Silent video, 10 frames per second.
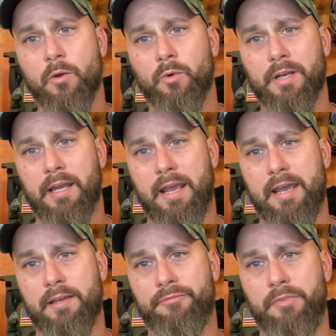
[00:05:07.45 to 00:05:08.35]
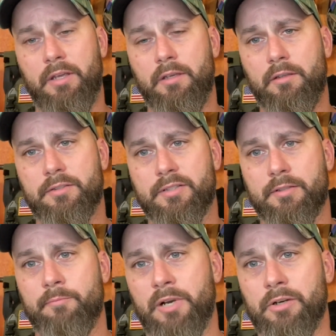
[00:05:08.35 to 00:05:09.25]
When I had the
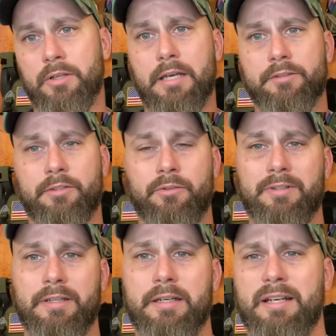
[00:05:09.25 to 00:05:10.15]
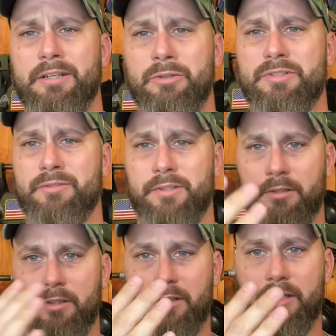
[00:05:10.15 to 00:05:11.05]
barrel out to do the cleaning, I noticed there's a
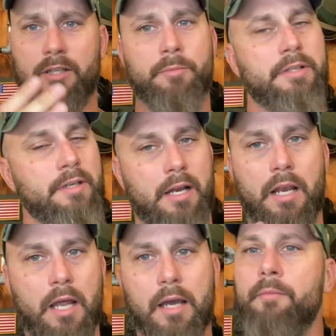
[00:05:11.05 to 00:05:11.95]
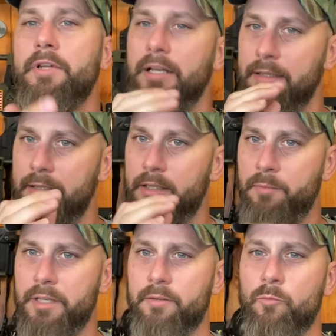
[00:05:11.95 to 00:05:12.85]
little bit, not a lot, but a little
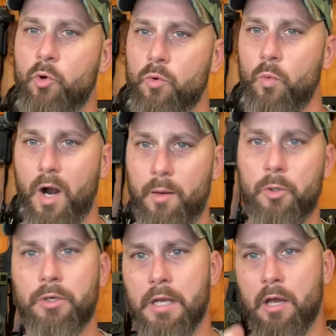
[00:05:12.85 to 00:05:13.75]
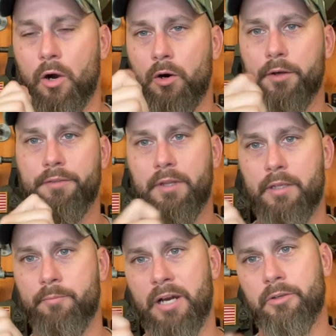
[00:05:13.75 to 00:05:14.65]
bit of more wobble on
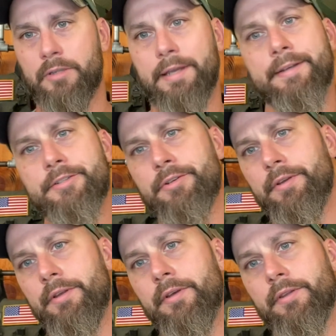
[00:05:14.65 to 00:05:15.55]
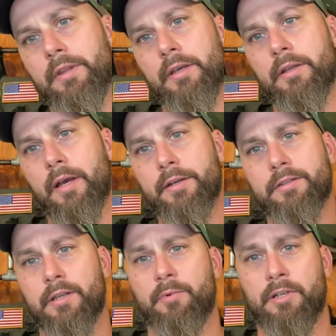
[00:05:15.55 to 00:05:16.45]
the barrel linkage than I
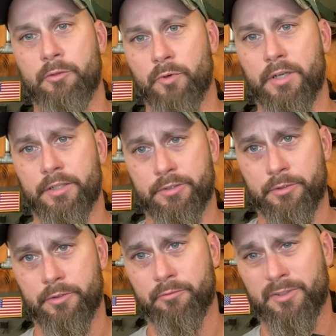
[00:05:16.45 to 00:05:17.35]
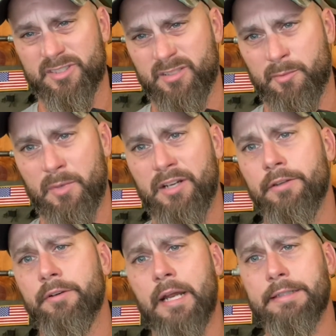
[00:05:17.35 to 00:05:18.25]
typically run into with some of my
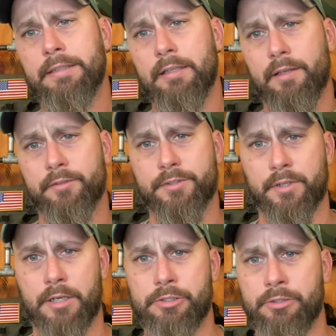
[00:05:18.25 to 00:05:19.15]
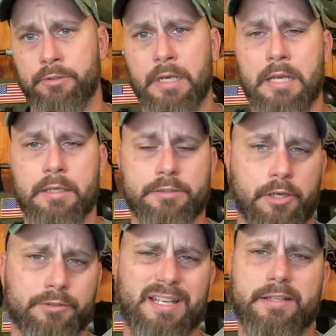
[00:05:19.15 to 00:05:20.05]
other 1911s that I shoot.
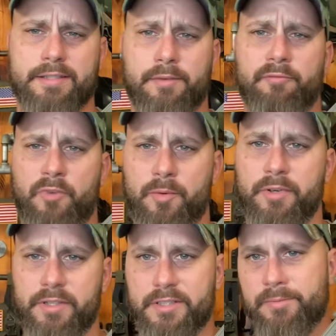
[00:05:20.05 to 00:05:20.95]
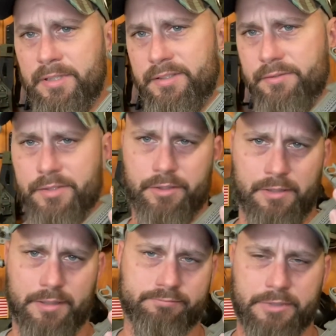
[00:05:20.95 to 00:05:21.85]
So, and some of them are pretty expensive, so
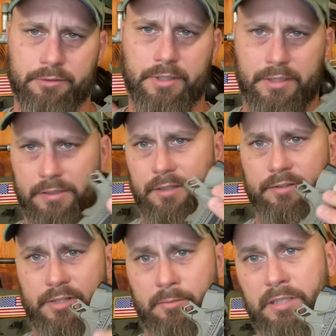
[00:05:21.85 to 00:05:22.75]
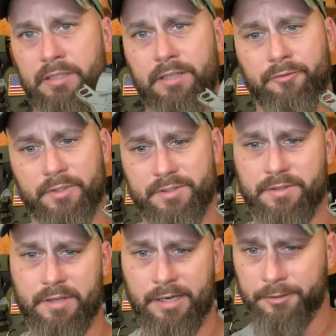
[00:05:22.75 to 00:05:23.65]
I totally get that there's going to be a difference
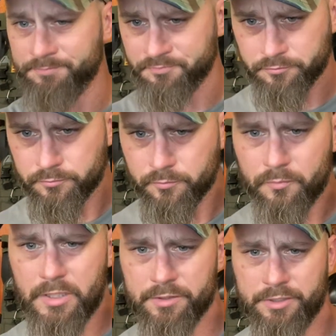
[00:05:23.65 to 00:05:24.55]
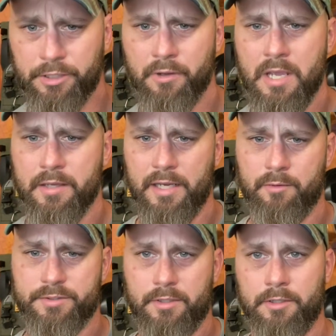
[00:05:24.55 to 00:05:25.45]
there. So that
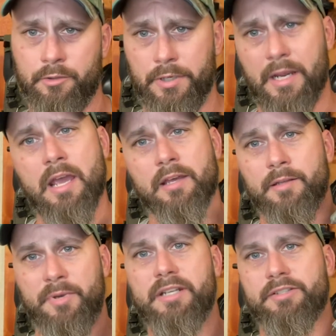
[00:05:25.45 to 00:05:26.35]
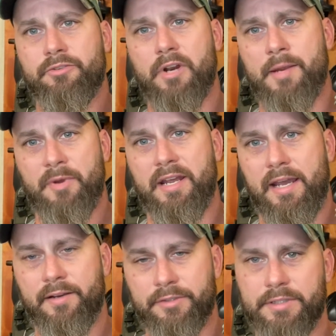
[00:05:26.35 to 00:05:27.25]
was a little annoying. The biggest gripe I
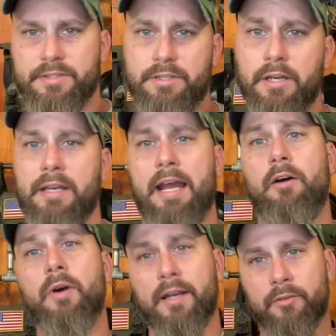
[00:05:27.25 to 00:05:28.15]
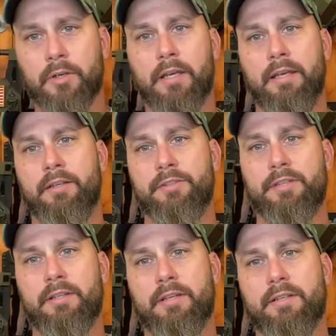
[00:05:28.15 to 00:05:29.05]
have on this gun, however, is
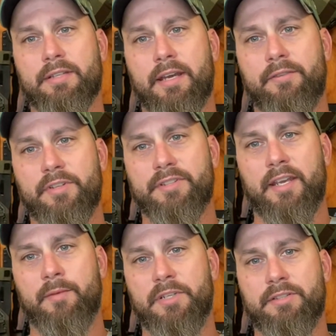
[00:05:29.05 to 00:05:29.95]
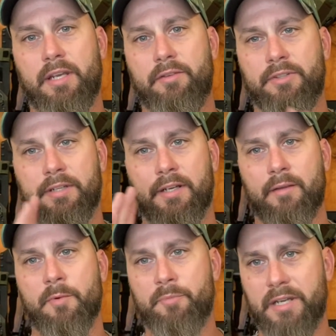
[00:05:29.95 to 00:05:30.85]
it does have this ambi safety, and
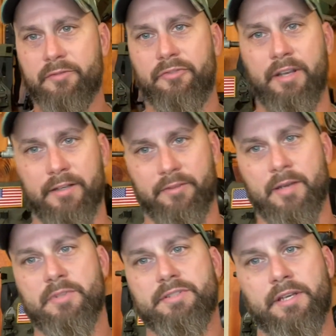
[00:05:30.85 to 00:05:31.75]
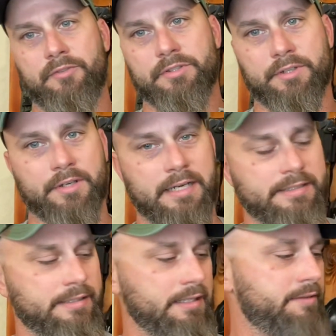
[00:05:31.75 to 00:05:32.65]
I'm a big fan of ambi safeties on
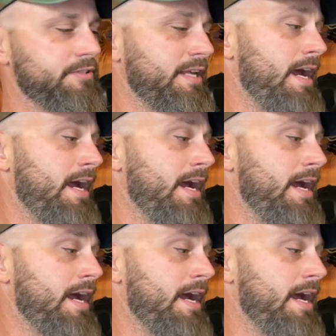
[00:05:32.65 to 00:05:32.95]
1911s.